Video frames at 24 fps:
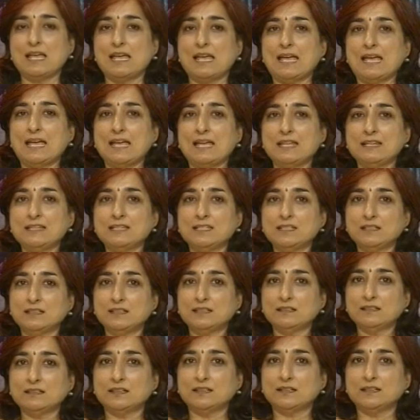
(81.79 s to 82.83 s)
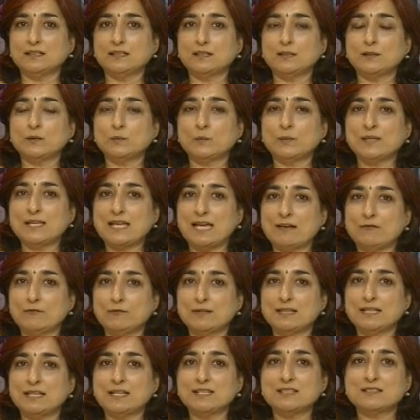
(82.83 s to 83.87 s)
And here we have
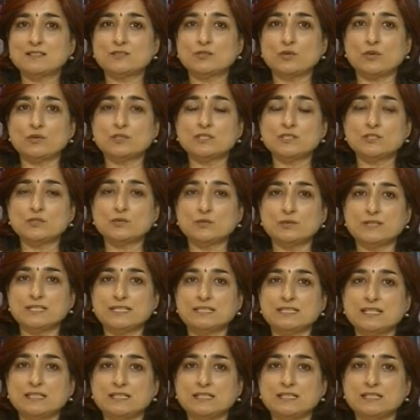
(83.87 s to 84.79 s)
with us Dr. Sunita